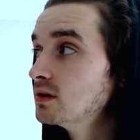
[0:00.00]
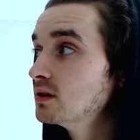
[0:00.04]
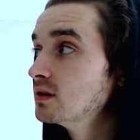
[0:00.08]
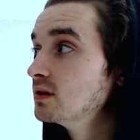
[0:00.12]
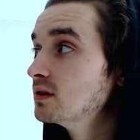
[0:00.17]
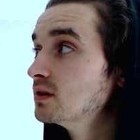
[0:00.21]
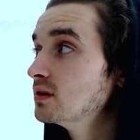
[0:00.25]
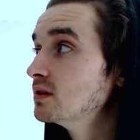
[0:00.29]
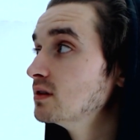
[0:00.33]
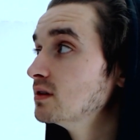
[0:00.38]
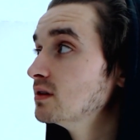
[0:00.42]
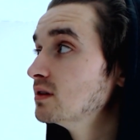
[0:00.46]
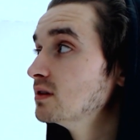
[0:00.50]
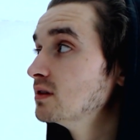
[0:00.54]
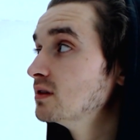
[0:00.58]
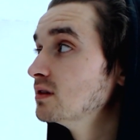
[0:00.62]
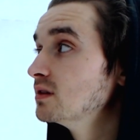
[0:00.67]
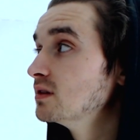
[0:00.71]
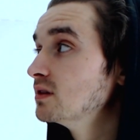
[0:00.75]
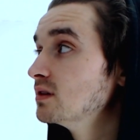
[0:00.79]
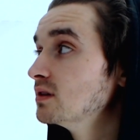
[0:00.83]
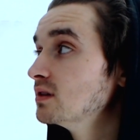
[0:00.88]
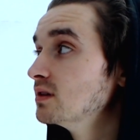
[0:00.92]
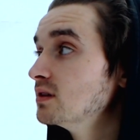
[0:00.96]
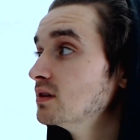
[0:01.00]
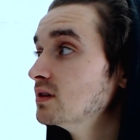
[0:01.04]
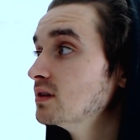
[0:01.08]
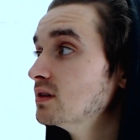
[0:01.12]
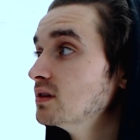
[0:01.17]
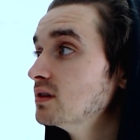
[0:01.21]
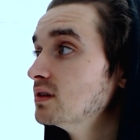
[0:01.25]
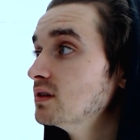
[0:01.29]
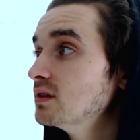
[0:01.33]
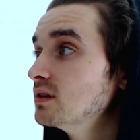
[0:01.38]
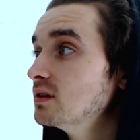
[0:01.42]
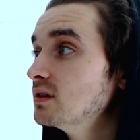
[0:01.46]

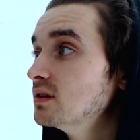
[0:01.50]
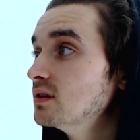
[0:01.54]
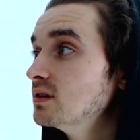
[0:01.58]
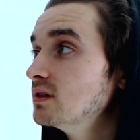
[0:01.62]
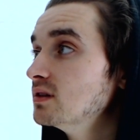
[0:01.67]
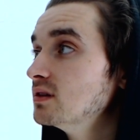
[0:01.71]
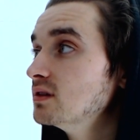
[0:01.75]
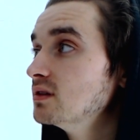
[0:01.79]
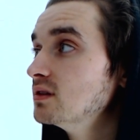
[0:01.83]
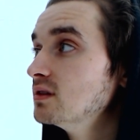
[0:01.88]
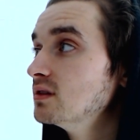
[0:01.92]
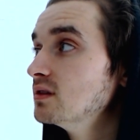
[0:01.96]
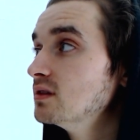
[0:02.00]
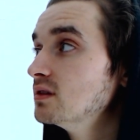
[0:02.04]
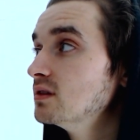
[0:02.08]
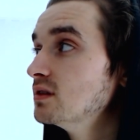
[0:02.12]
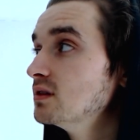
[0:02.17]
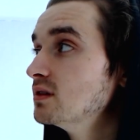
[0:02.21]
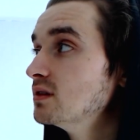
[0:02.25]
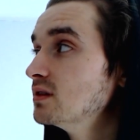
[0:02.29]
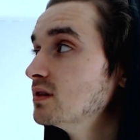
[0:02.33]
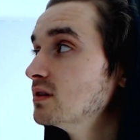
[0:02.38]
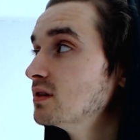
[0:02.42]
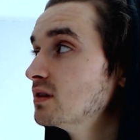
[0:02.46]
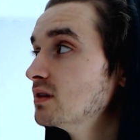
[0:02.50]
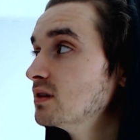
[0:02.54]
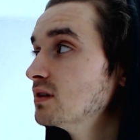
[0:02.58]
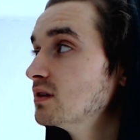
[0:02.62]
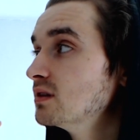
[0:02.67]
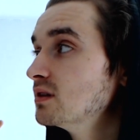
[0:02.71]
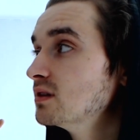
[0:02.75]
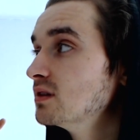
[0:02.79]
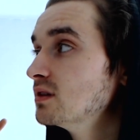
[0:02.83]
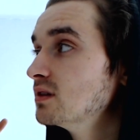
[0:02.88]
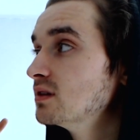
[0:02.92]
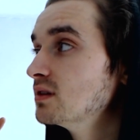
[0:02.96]

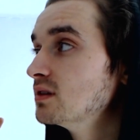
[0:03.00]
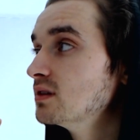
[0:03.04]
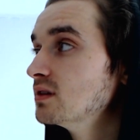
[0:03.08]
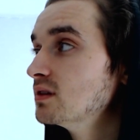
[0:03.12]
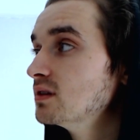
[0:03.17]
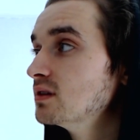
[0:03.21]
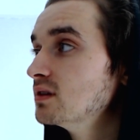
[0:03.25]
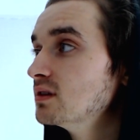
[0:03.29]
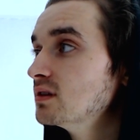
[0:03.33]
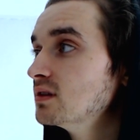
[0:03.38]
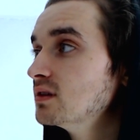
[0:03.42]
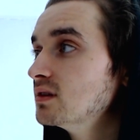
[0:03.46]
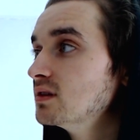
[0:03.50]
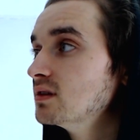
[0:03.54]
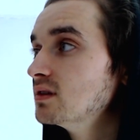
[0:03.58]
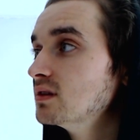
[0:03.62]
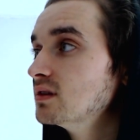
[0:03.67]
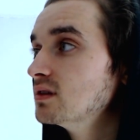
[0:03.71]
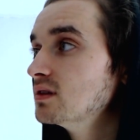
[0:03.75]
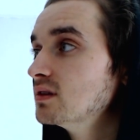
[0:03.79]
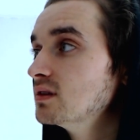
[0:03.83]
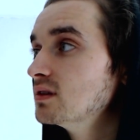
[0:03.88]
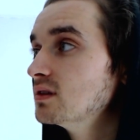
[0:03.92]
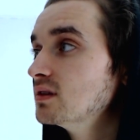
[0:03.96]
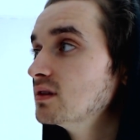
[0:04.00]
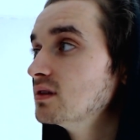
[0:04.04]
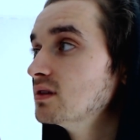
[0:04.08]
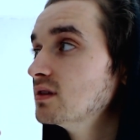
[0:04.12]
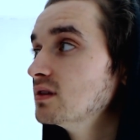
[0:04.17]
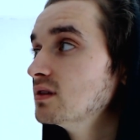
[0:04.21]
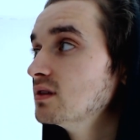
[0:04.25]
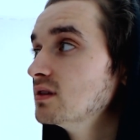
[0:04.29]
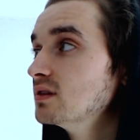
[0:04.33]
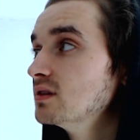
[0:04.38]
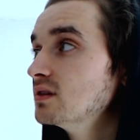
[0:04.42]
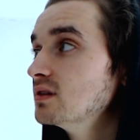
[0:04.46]

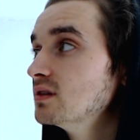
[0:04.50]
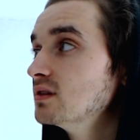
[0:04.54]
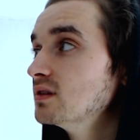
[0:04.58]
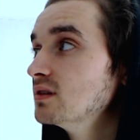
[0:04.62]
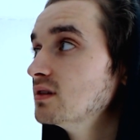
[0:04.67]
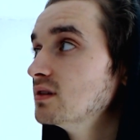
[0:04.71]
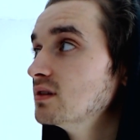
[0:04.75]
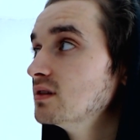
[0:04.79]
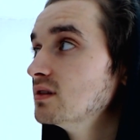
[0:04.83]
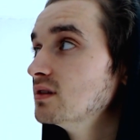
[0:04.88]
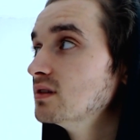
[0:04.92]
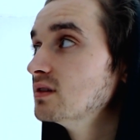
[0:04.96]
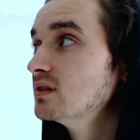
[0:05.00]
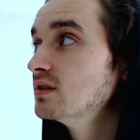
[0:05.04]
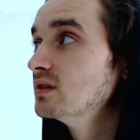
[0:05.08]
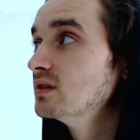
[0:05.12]
(not speaking)